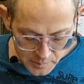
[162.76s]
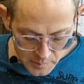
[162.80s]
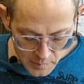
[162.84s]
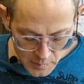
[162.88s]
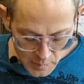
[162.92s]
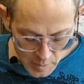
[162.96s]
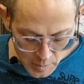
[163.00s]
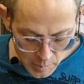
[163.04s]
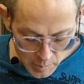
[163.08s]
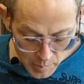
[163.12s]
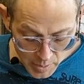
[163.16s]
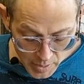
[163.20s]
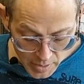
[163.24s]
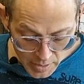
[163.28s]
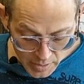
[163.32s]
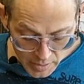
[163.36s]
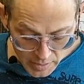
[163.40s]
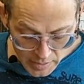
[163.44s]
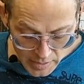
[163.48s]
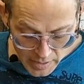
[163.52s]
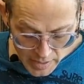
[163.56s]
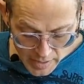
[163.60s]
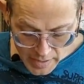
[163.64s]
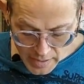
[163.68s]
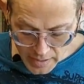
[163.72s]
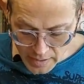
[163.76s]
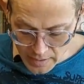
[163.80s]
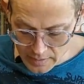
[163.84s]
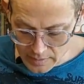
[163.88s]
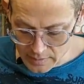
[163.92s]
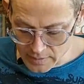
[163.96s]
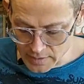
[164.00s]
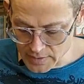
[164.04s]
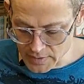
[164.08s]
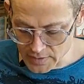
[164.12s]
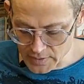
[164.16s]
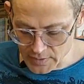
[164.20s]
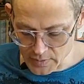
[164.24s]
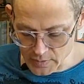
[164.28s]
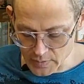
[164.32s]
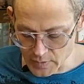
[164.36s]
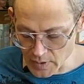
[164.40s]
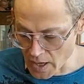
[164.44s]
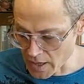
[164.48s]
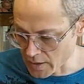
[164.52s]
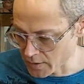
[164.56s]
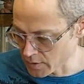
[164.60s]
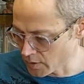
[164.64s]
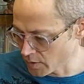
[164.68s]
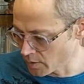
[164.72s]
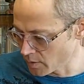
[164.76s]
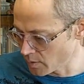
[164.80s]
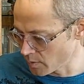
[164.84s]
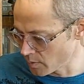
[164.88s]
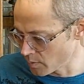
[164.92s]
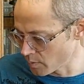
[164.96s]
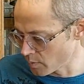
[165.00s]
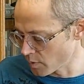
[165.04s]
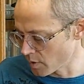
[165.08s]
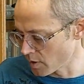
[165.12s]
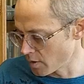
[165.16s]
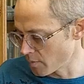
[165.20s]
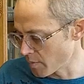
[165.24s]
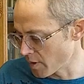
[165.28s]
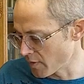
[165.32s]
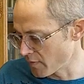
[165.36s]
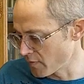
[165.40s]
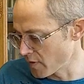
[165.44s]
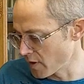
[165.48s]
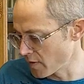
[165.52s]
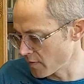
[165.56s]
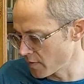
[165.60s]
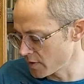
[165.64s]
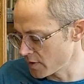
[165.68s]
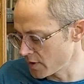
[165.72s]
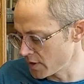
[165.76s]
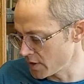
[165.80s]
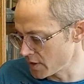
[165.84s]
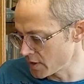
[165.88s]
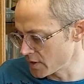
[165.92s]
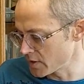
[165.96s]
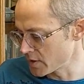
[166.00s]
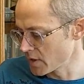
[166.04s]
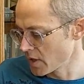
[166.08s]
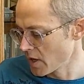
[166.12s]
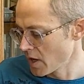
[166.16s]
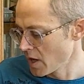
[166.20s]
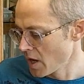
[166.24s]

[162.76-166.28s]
But yeah, this is actually one of my favorite teas.